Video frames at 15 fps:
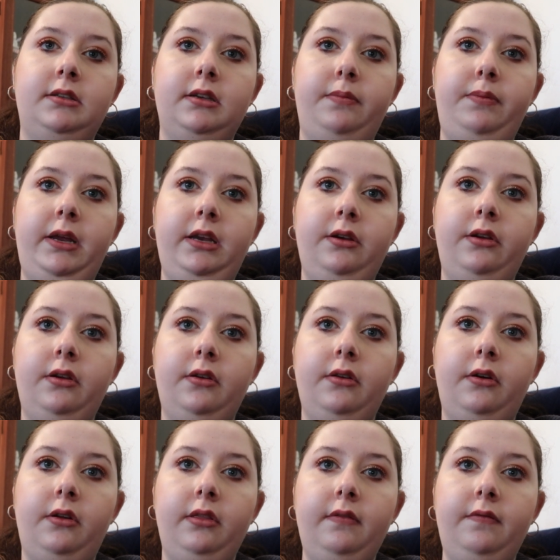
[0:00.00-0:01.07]
opinion
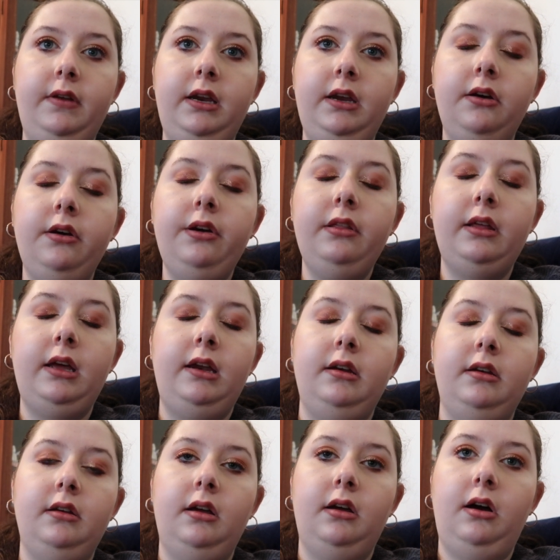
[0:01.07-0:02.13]
on the video,
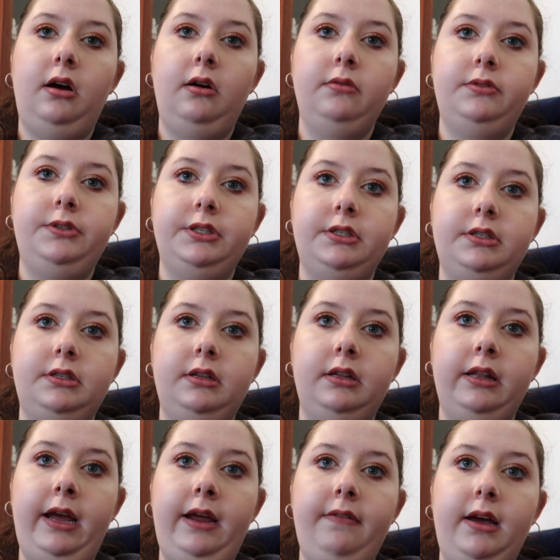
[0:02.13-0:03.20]
then I'll just
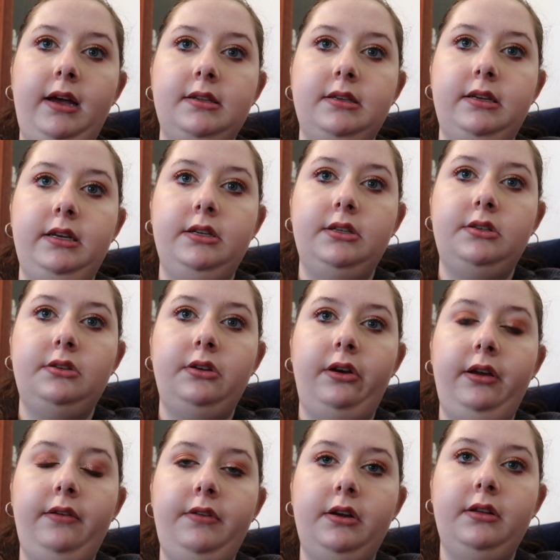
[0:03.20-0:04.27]
leave it as it is. So
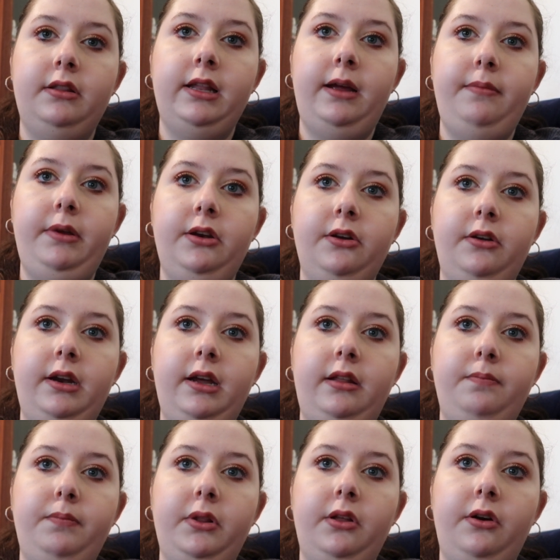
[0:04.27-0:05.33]
if you could let me know
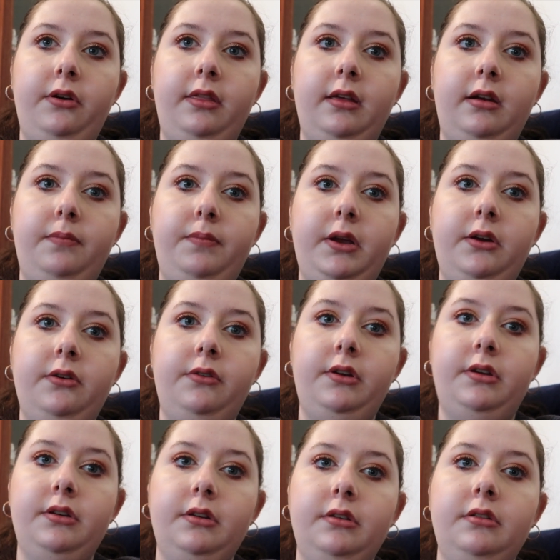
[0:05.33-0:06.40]
down below, that'd be
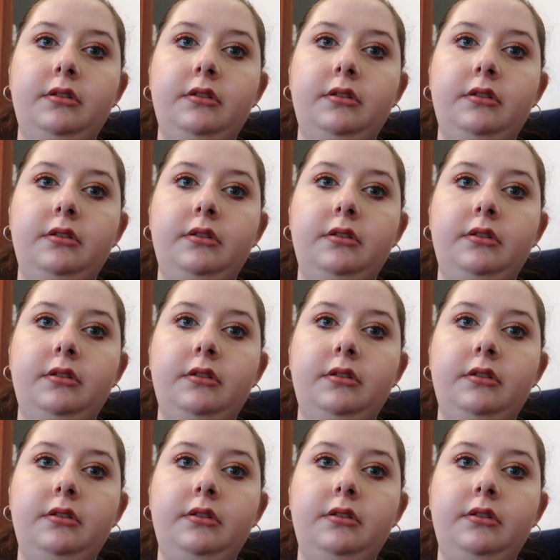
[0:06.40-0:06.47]
good.